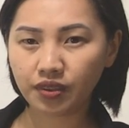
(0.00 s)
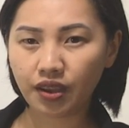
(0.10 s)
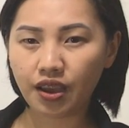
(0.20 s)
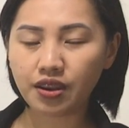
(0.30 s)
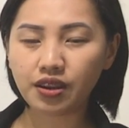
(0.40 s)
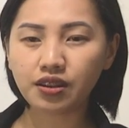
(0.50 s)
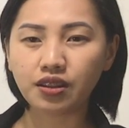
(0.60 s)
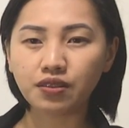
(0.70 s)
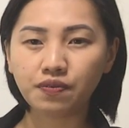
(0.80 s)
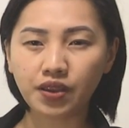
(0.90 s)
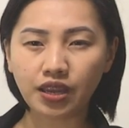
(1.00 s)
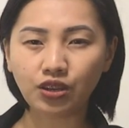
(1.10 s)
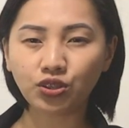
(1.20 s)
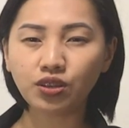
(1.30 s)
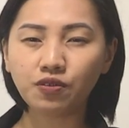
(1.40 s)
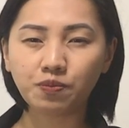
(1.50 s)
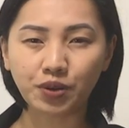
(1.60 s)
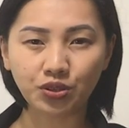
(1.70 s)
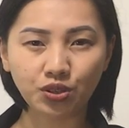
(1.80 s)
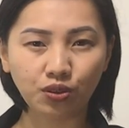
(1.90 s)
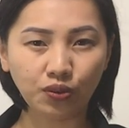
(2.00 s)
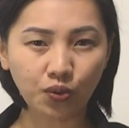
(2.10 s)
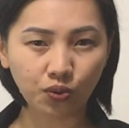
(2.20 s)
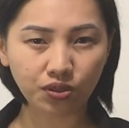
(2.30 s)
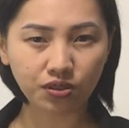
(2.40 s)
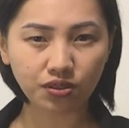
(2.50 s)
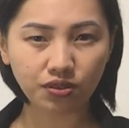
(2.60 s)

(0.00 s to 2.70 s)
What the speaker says: and identification of personal goals.